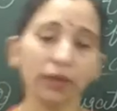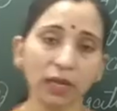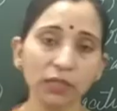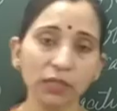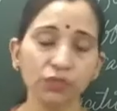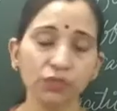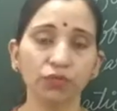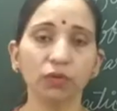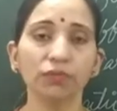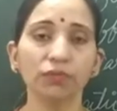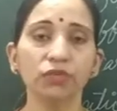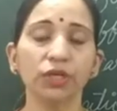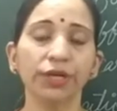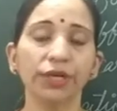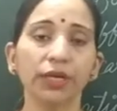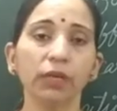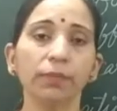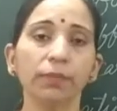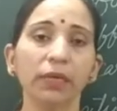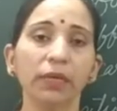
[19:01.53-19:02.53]
transfer of
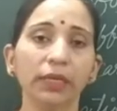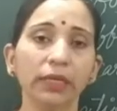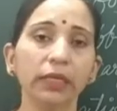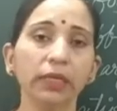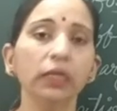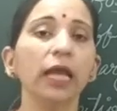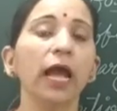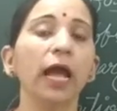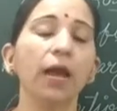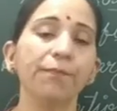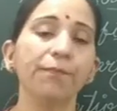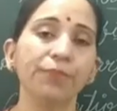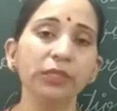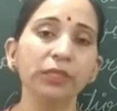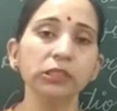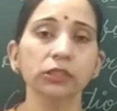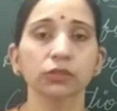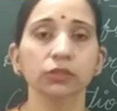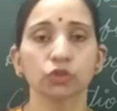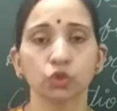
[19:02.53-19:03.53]
genetic material
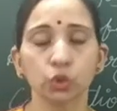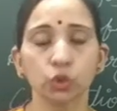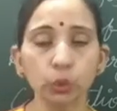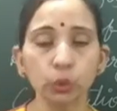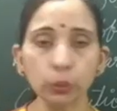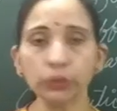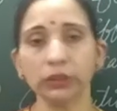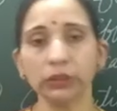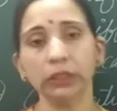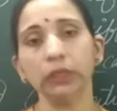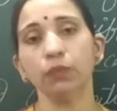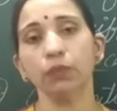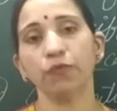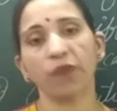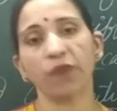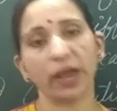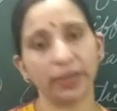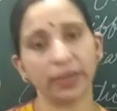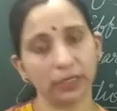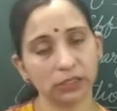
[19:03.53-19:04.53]
happens through the
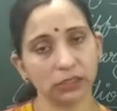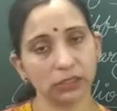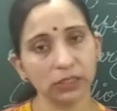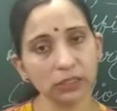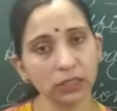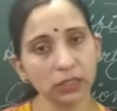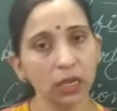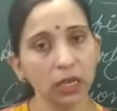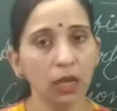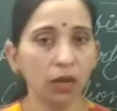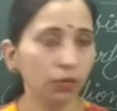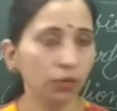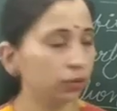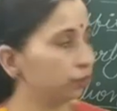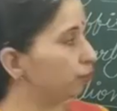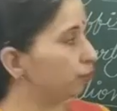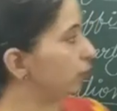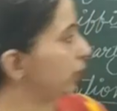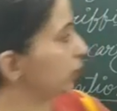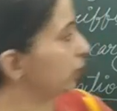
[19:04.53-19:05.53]
viruses
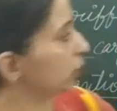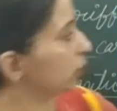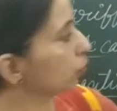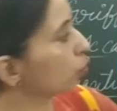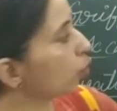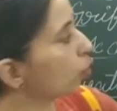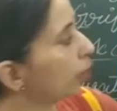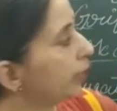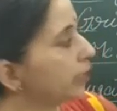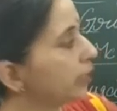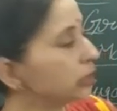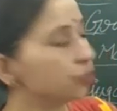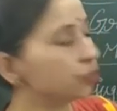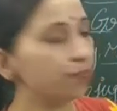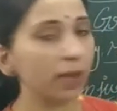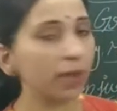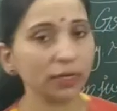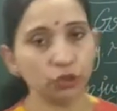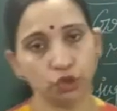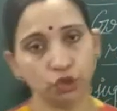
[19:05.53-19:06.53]
that are called as
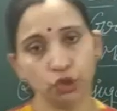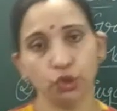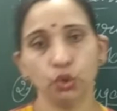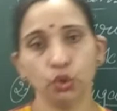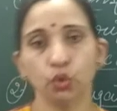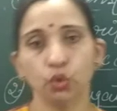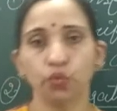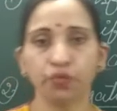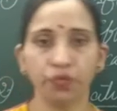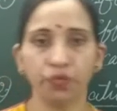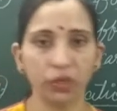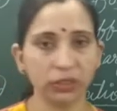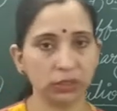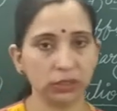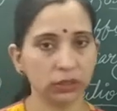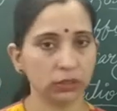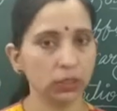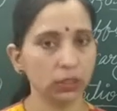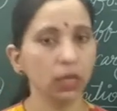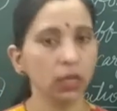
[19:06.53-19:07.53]

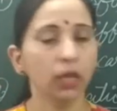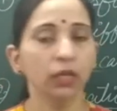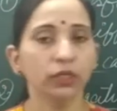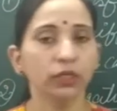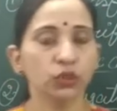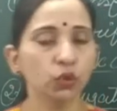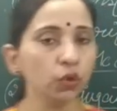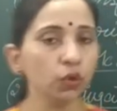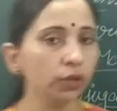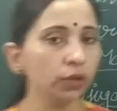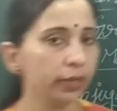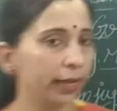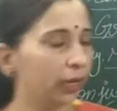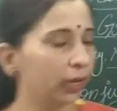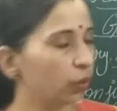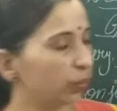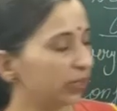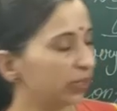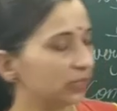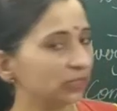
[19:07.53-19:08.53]
bacteriophages. So here
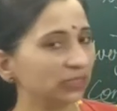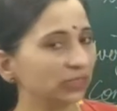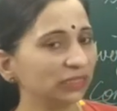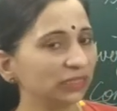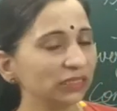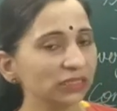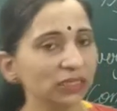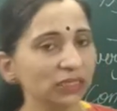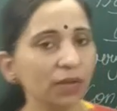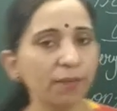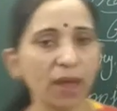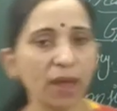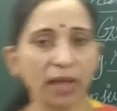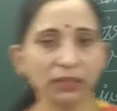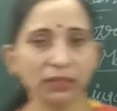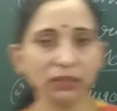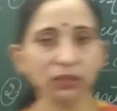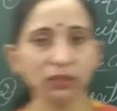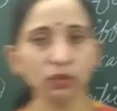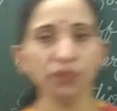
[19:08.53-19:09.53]
we discuss the
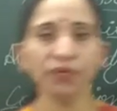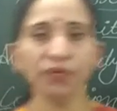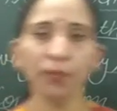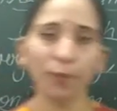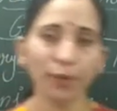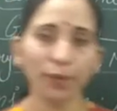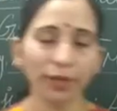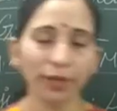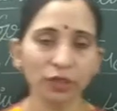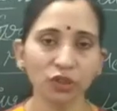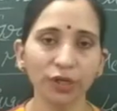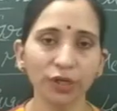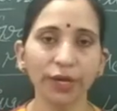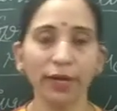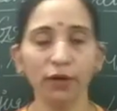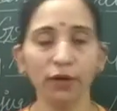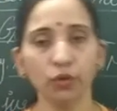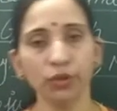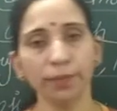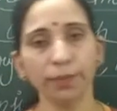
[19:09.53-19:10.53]
method of reproduction
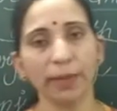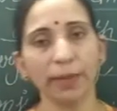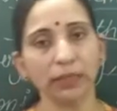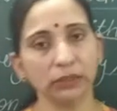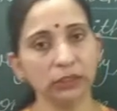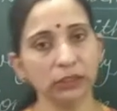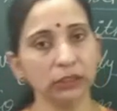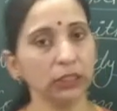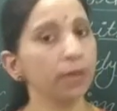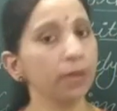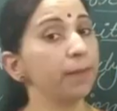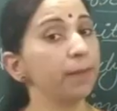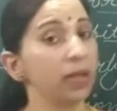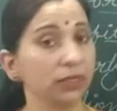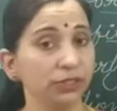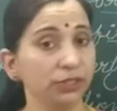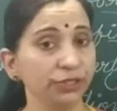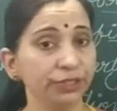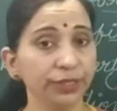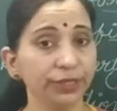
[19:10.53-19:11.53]
into the bacteria.
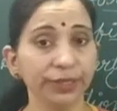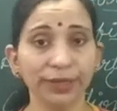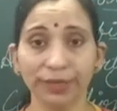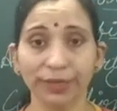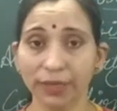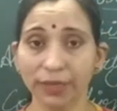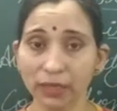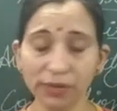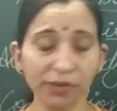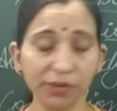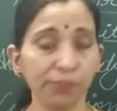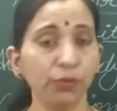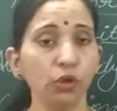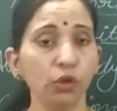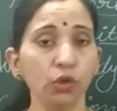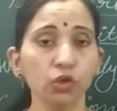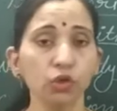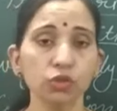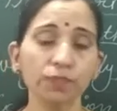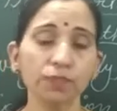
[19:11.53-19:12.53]
Bacteria can
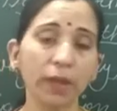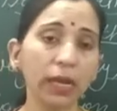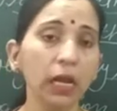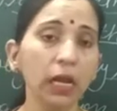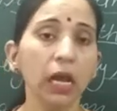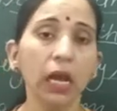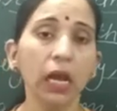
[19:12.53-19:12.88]
reproduce by